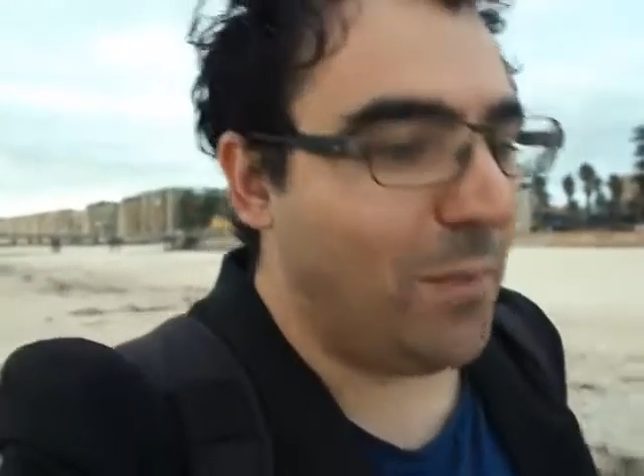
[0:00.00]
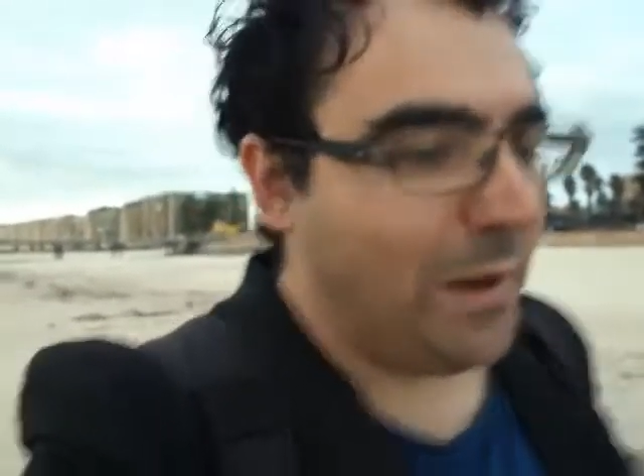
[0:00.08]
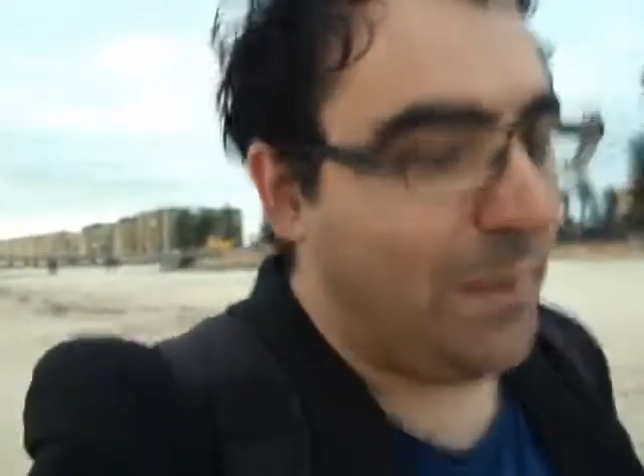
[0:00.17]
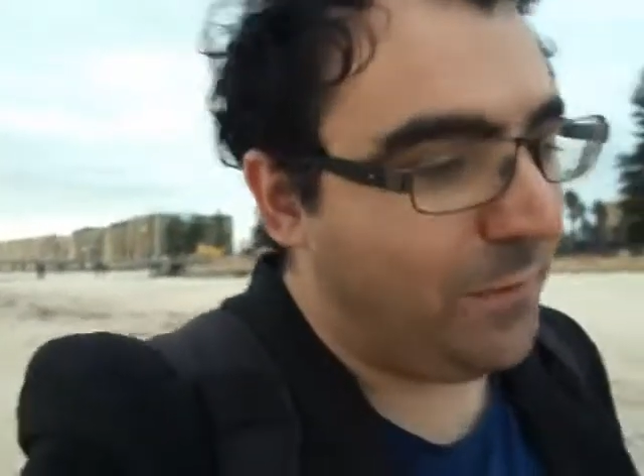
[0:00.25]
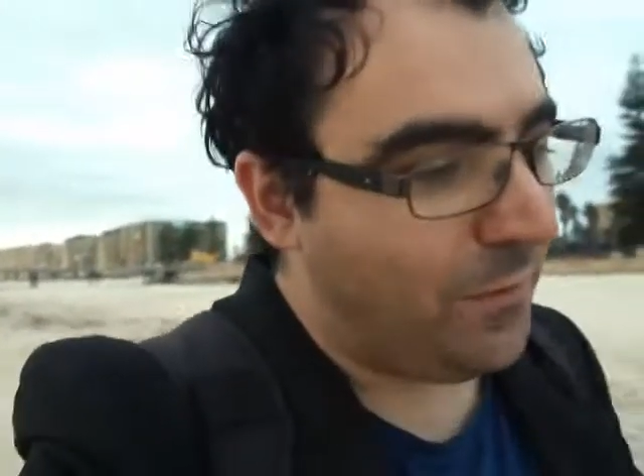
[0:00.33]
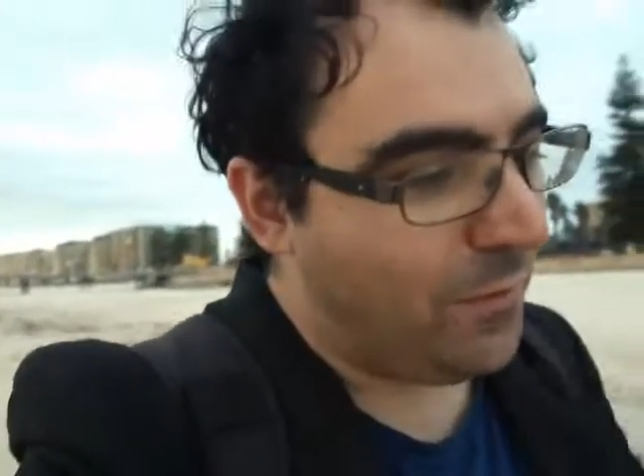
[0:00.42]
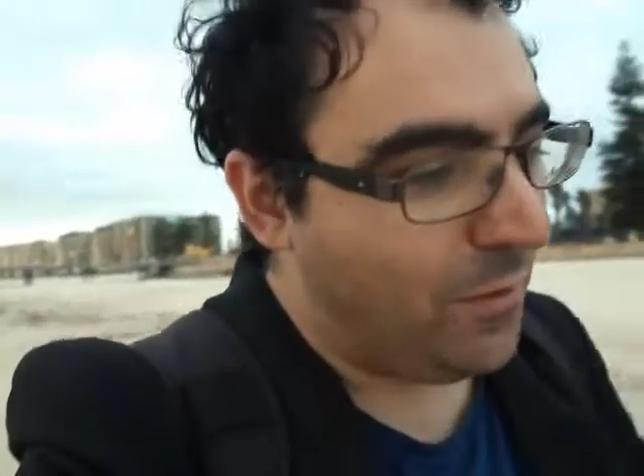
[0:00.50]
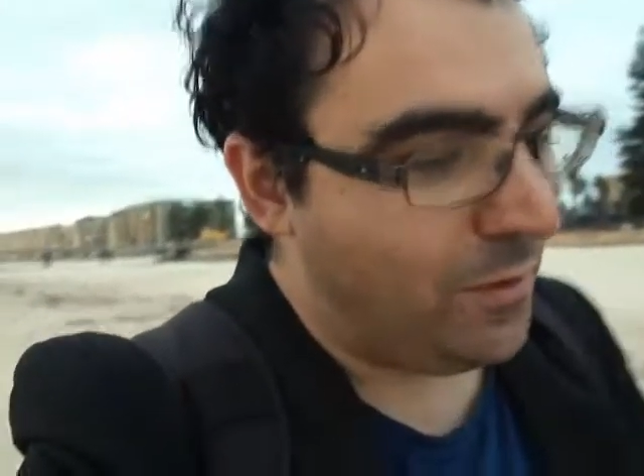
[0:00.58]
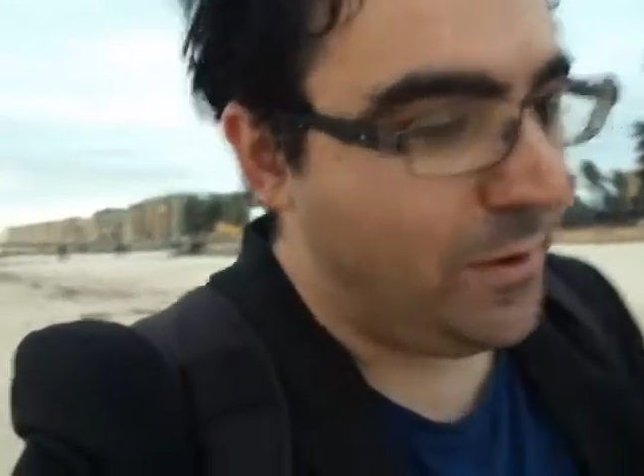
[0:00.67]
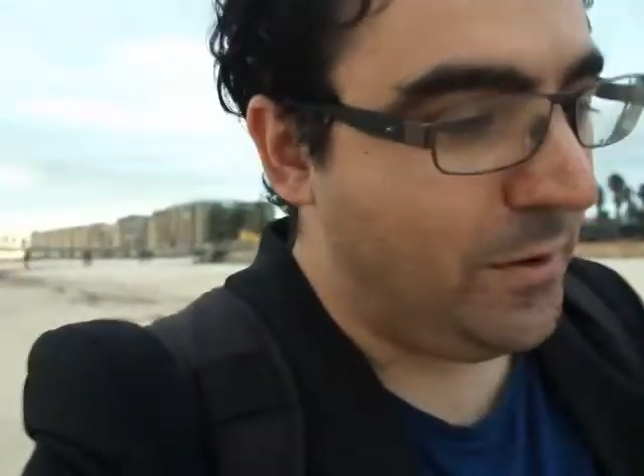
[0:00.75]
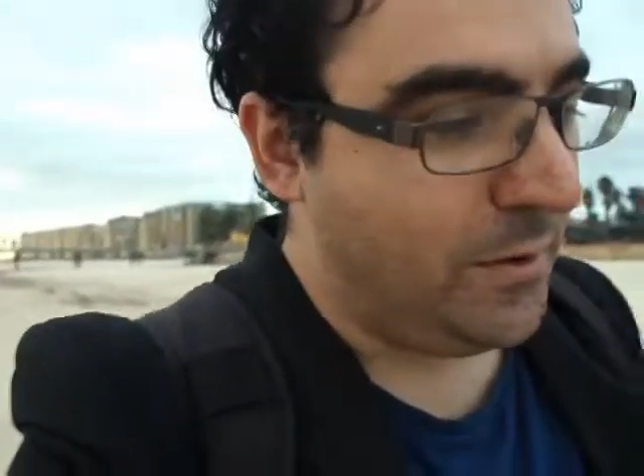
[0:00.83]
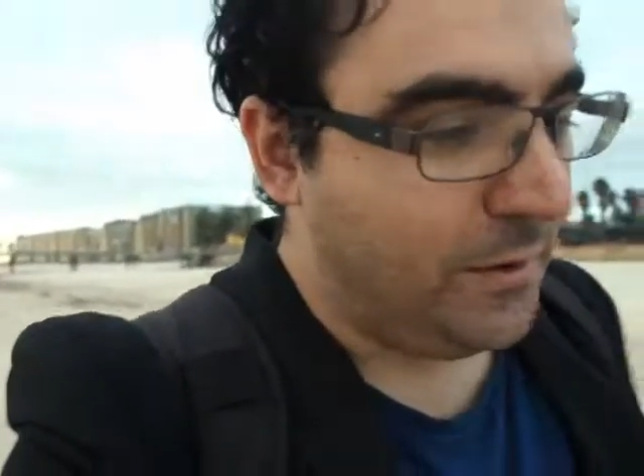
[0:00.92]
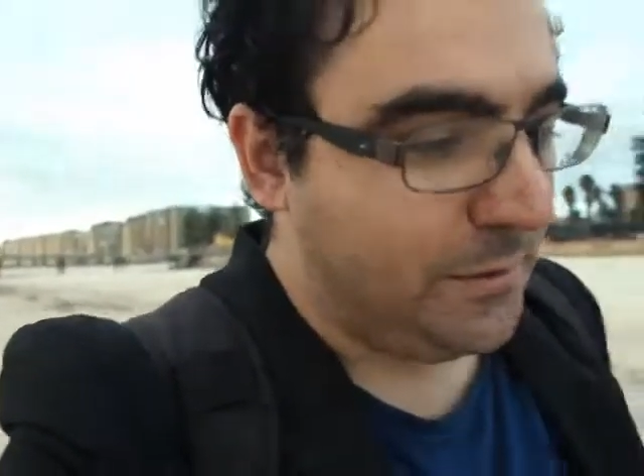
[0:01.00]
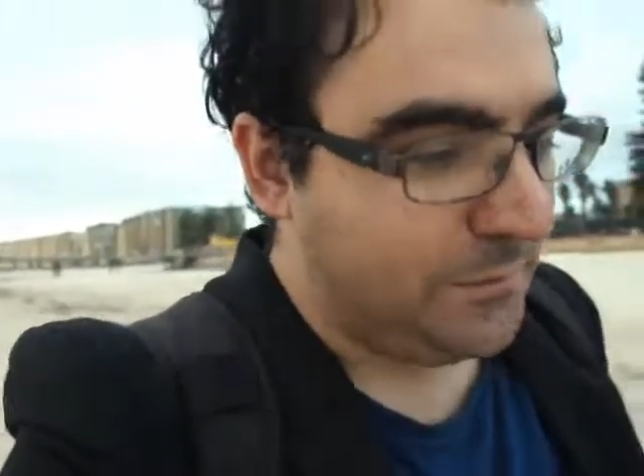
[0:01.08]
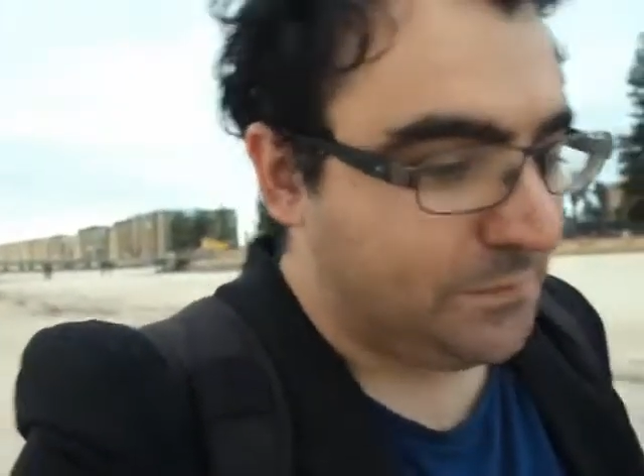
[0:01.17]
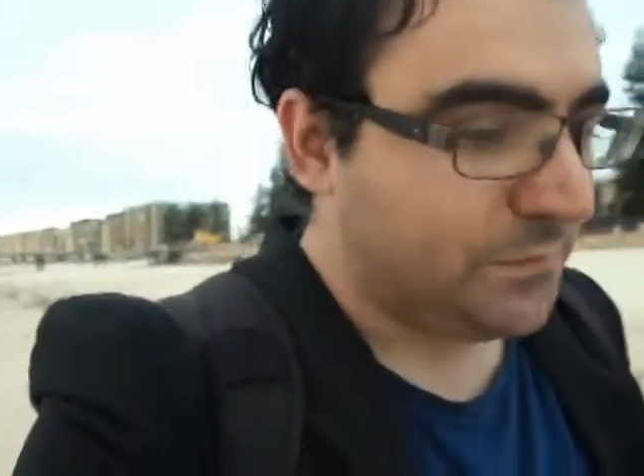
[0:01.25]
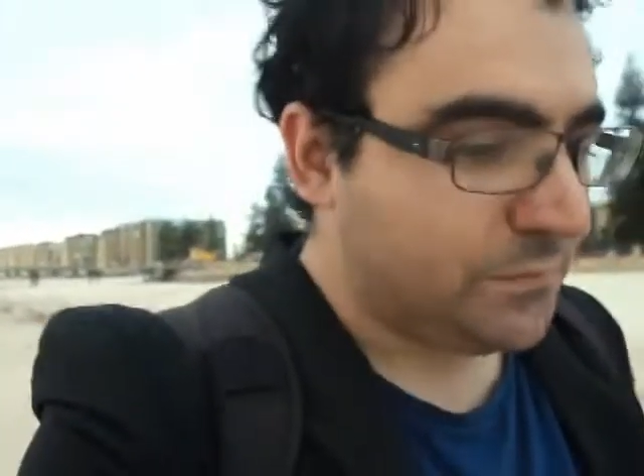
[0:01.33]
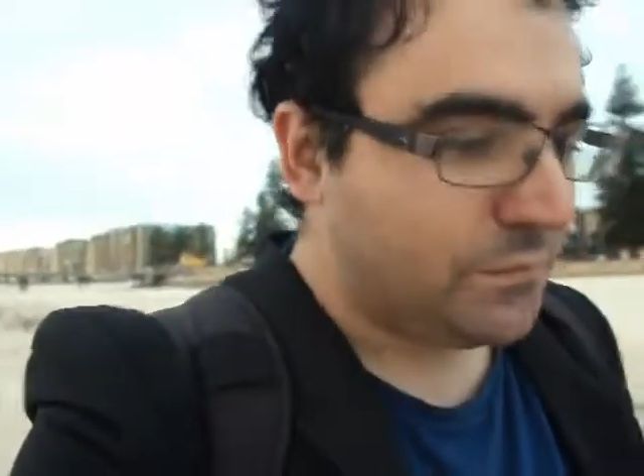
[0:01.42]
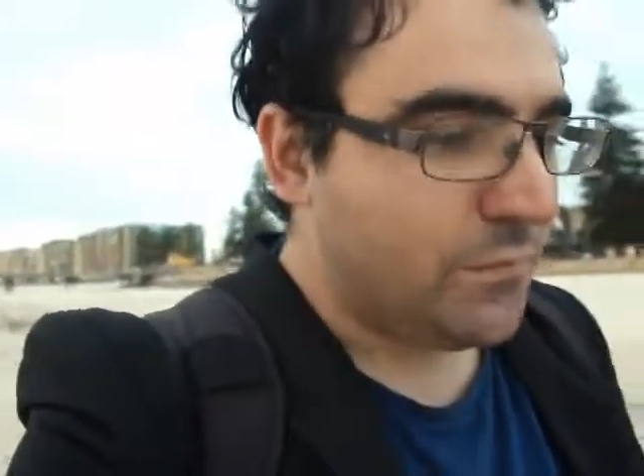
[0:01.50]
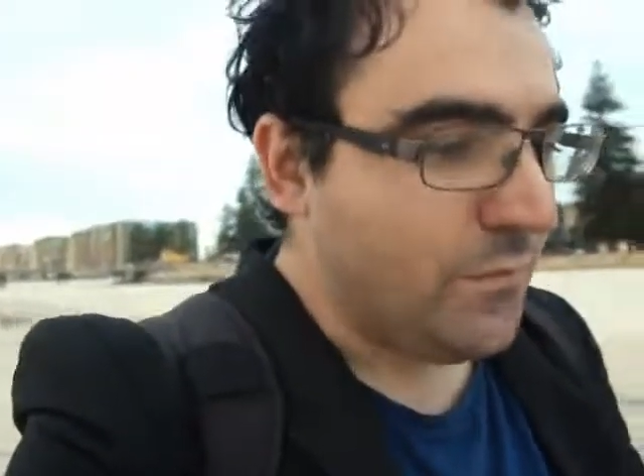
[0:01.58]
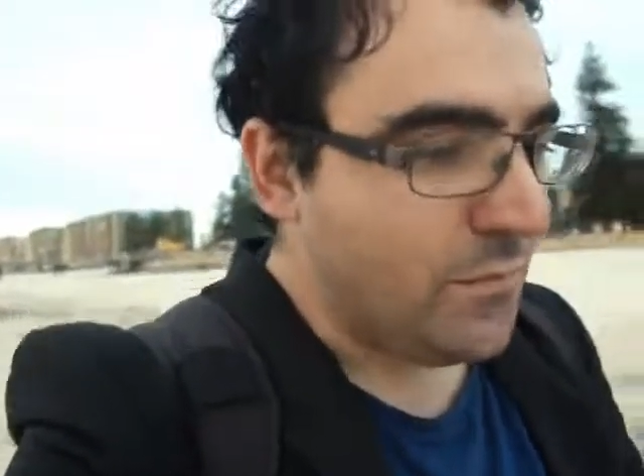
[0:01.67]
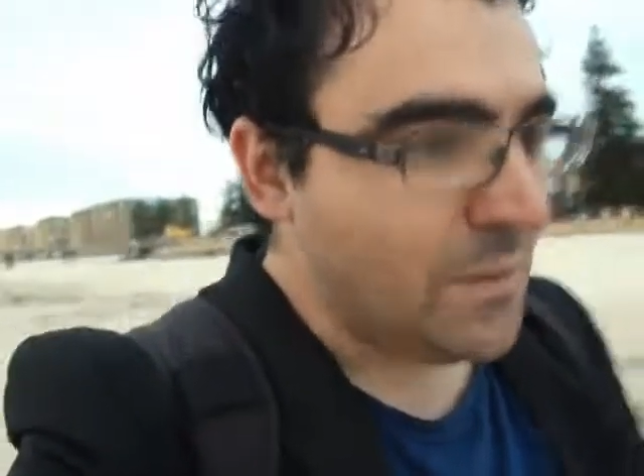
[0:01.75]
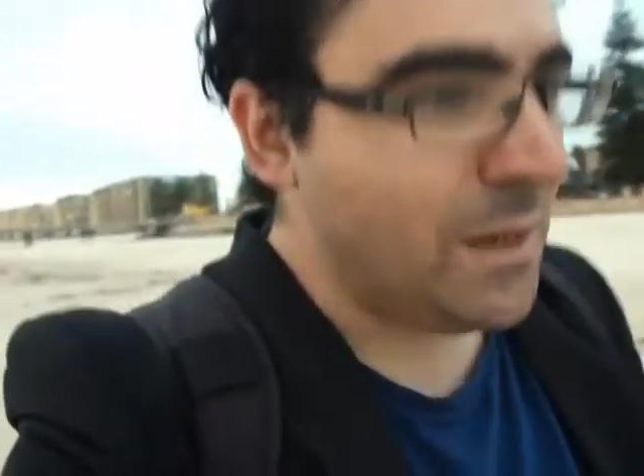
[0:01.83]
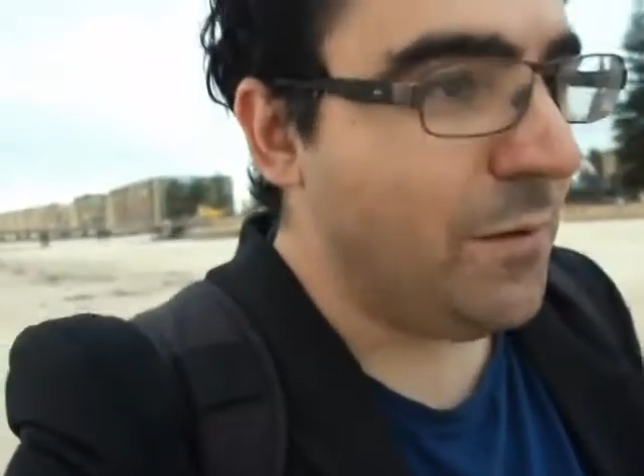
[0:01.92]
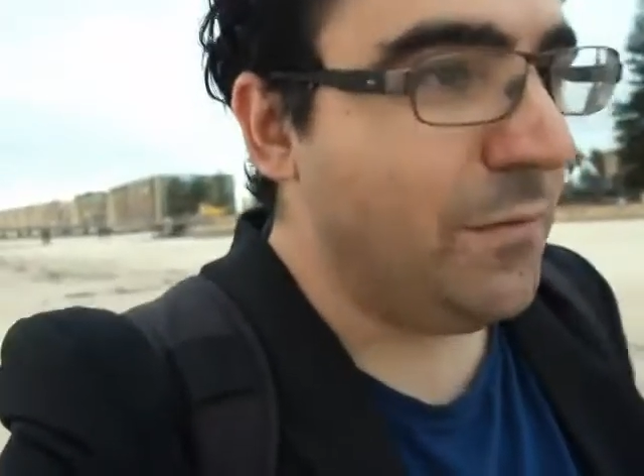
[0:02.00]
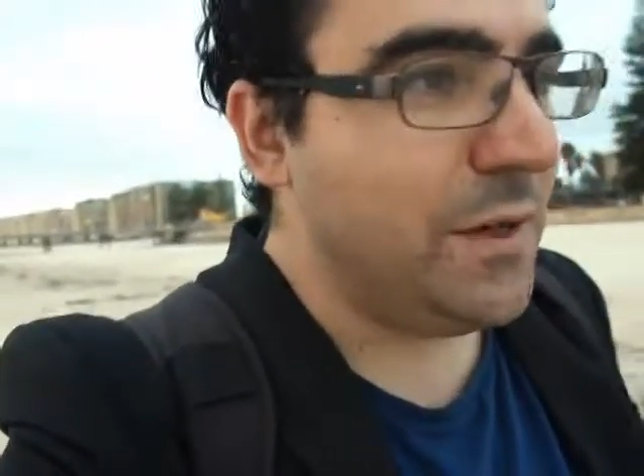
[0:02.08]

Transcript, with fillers: but for